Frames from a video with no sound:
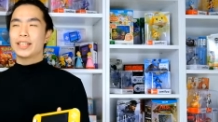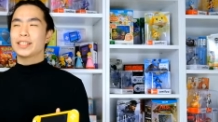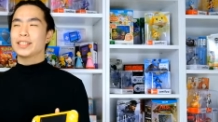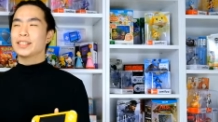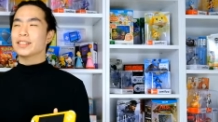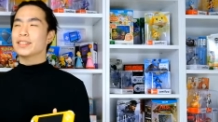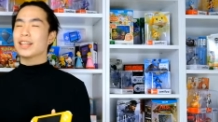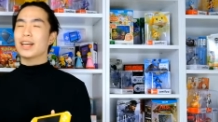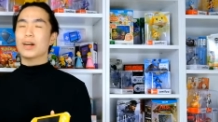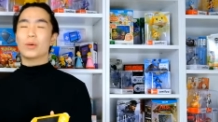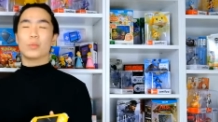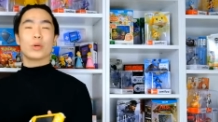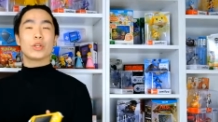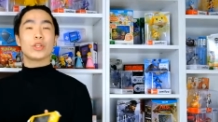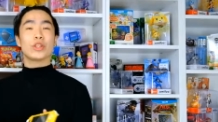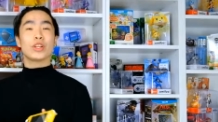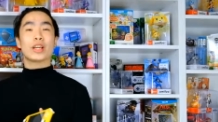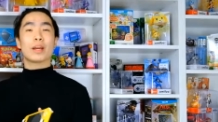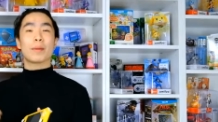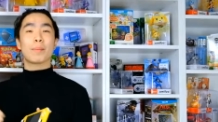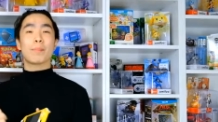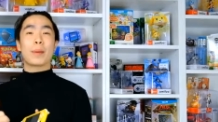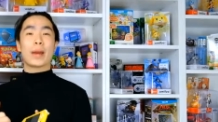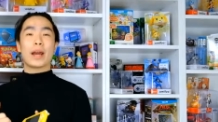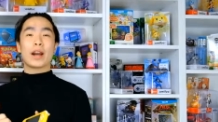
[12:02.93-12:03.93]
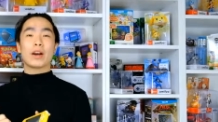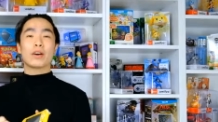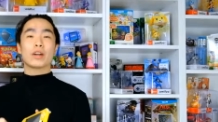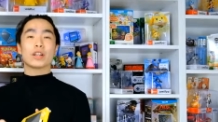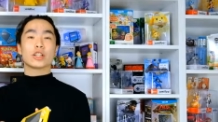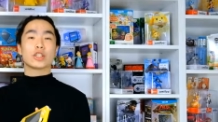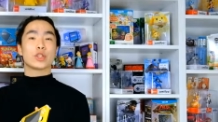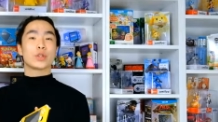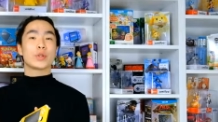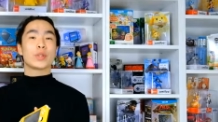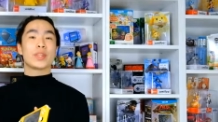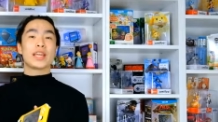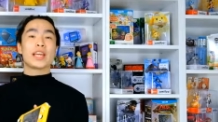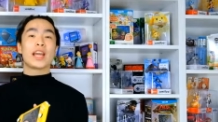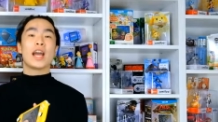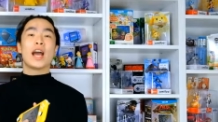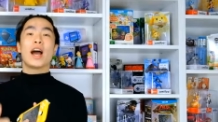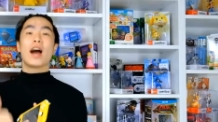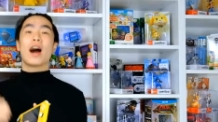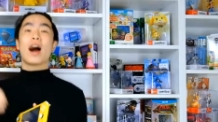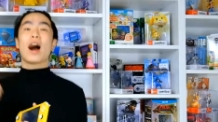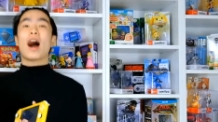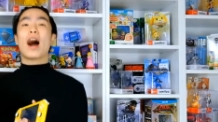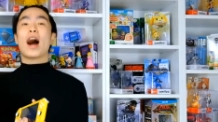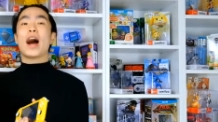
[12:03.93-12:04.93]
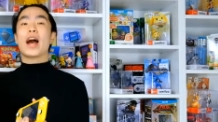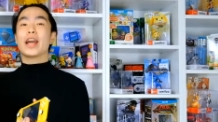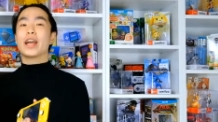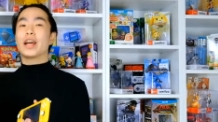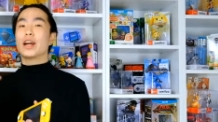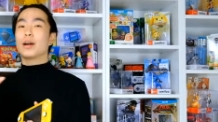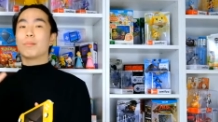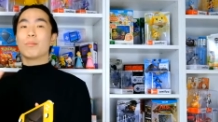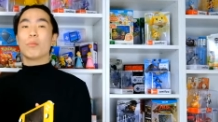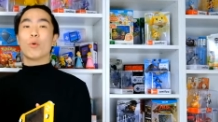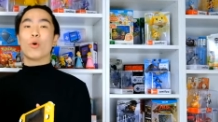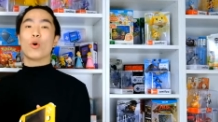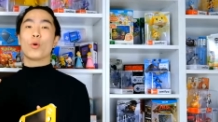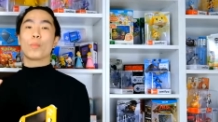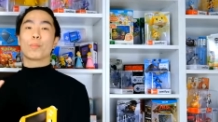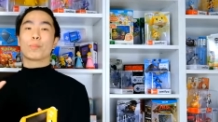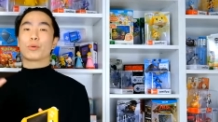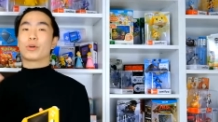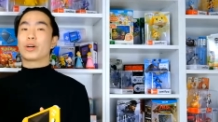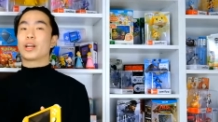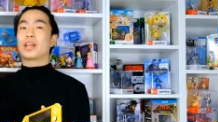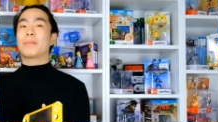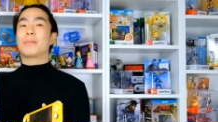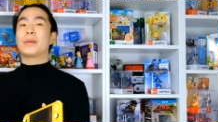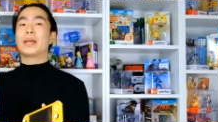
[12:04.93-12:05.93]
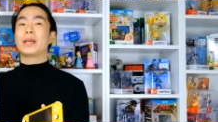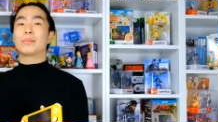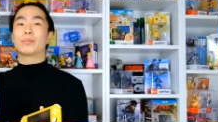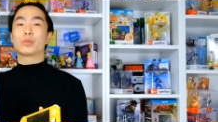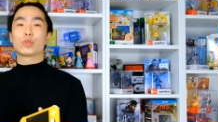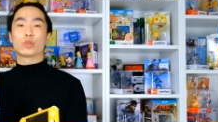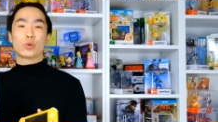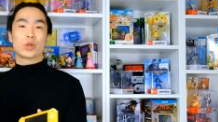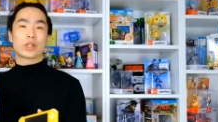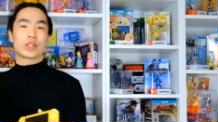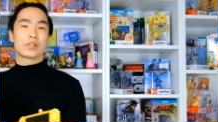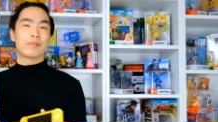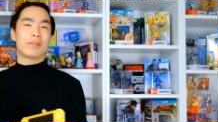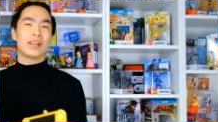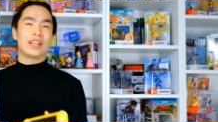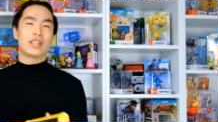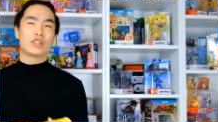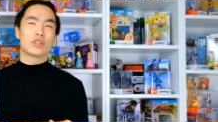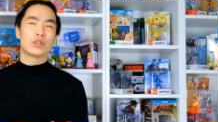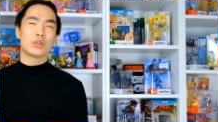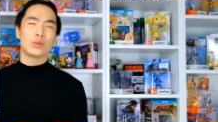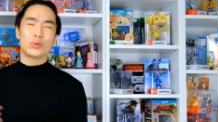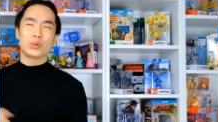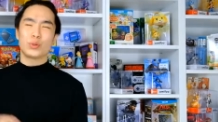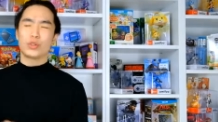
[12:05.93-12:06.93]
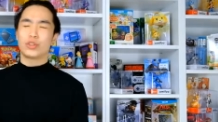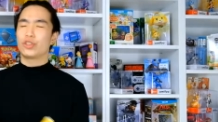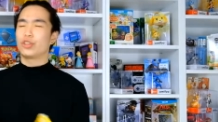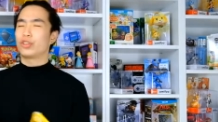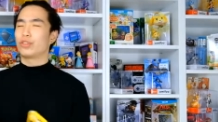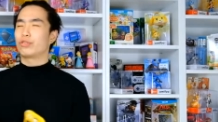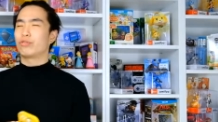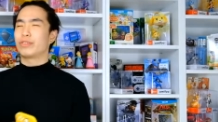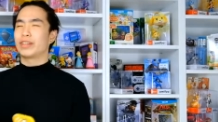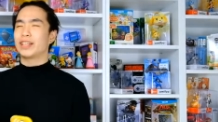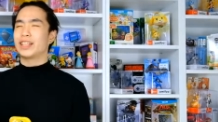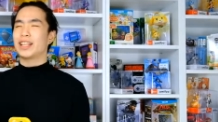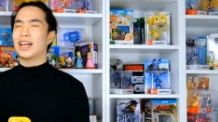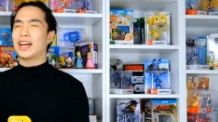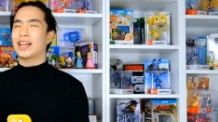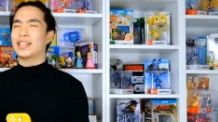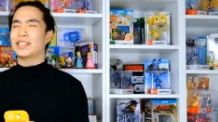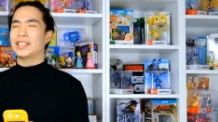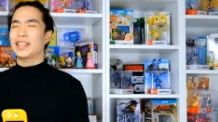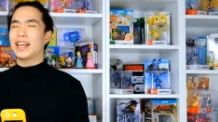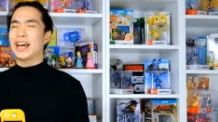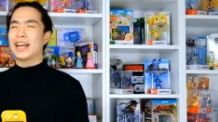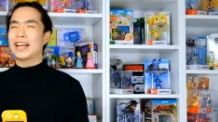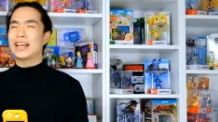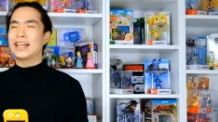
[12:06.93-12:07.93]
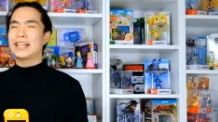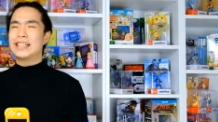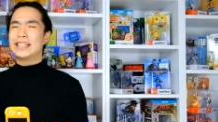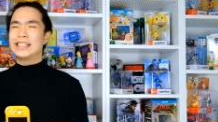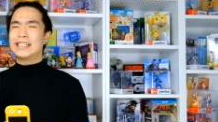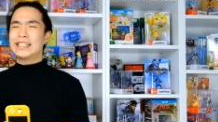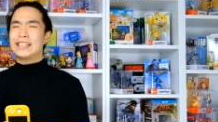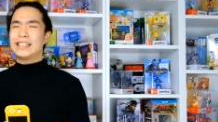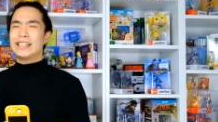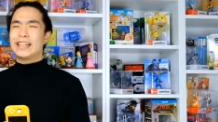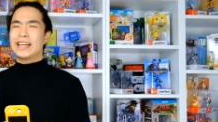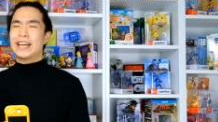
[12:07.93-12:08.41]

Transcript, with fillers: It's just that when you compare it to the higher, more premium Switch V2, you'd realize that